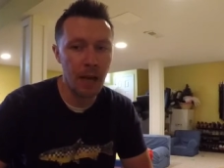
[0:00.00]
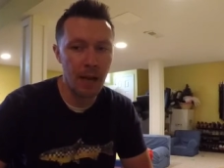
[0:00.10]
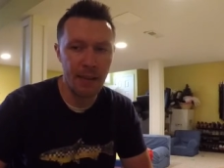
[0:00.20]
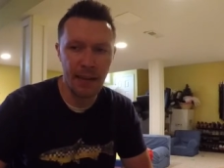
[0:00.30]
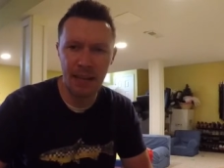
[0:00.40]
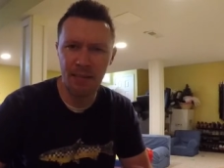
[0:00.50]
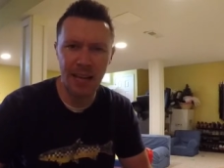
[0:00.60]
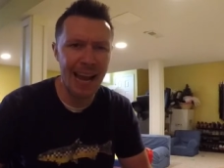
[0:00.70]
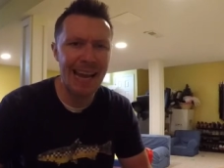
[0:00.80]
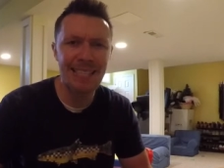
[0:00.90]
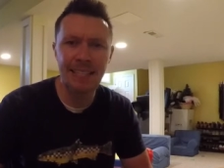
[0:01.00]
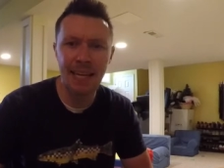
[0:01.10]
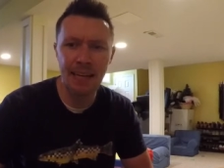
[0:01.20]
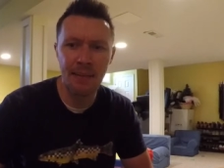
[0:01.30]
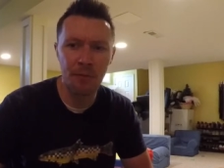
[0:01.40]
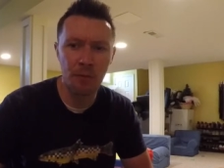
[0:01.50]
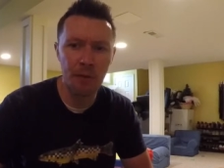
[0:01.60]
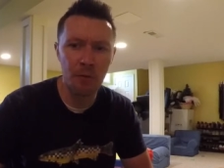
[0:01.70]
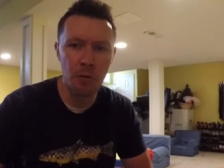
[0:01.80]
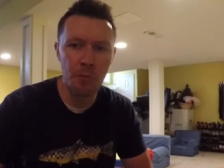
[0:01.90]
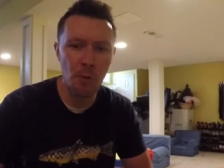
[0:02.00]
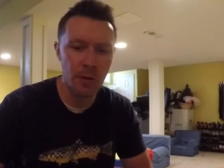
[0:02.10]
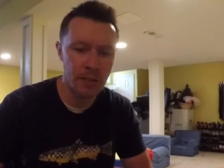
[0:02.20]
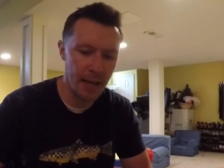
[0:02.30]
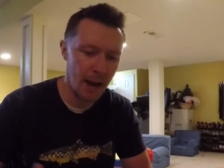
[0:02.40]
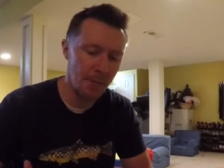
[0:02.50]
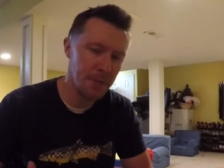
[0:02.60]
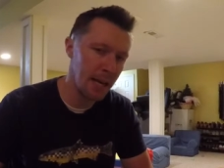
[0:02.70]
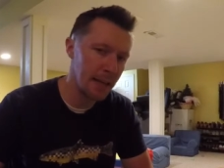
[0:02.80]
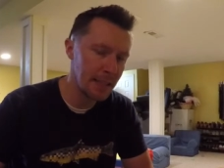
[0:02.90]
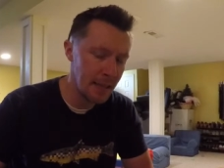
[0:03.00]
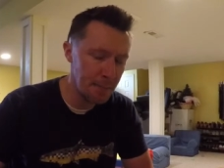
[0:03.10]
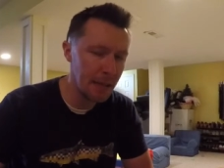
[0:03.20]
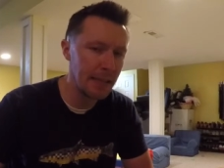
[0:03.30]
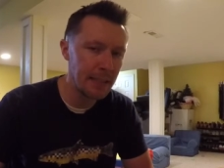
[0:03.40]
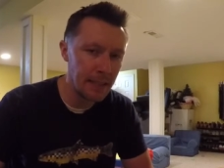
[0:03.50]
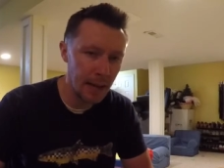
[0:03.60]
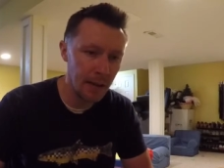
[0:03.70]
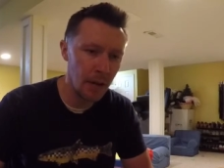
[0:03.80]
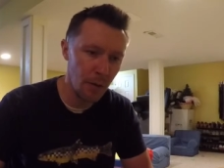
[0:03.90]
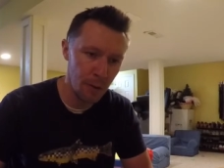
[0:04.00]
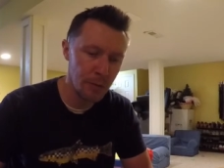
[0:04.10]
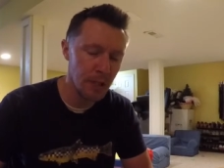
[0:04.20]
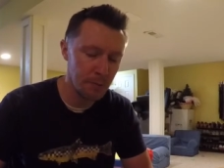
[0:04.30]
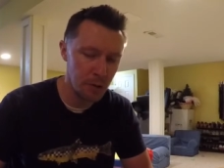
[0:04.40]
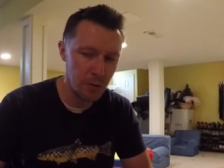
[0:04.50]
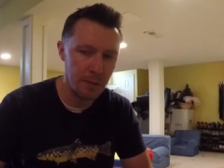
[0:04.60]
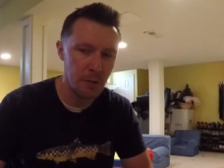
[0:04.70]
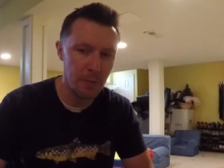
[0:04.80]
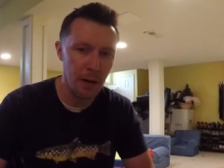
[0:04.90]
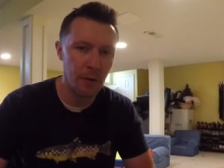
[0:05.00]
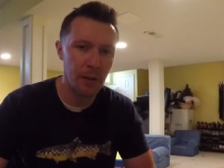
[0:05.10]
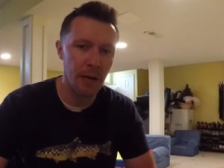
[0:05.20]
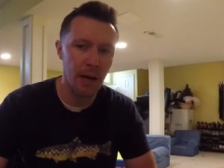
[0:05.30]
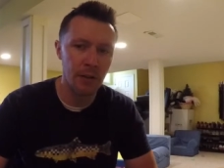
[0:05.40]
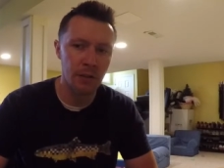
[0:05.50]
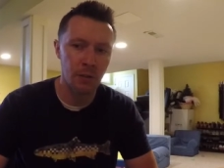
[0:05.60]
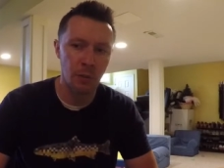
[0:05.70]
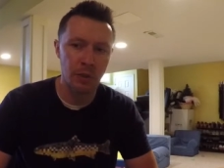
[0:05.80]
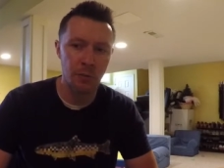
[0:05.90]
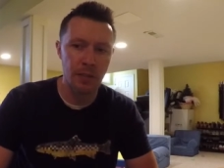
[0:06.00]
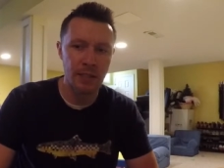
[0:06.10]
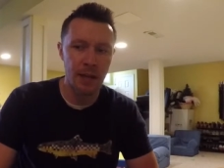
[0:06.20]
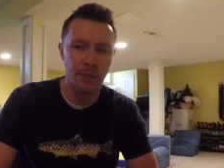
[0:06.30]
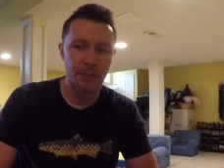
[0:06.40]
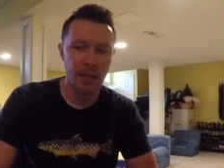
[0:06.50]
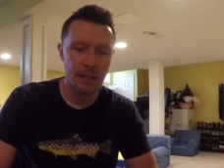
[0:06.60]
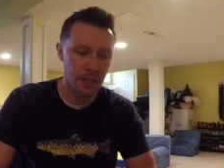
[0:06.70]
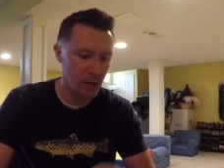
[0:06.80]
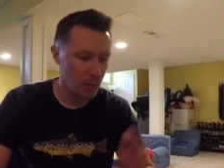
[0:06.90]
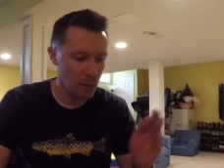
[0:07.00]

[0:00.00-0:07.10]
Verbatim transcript: and they give like eight to ten different river reports. They update it typically daily, although some streams are better than others for which ones they update. Certain